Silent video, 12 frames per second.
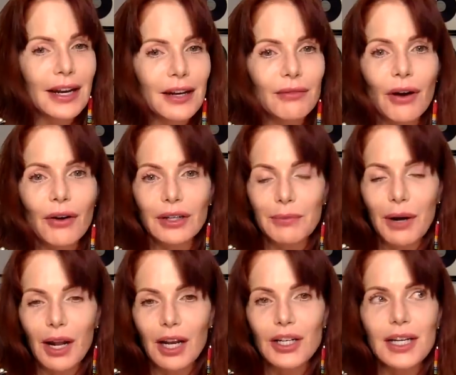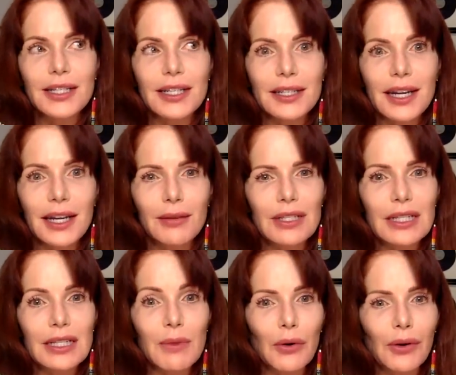later wrote and apologized and said he
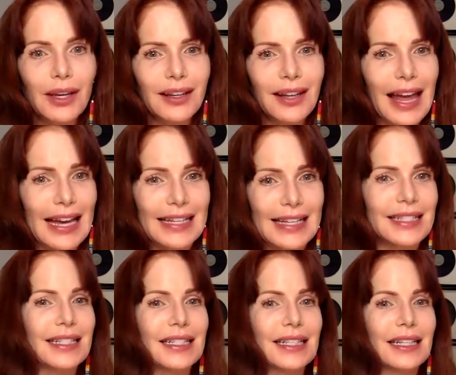was smoking glass.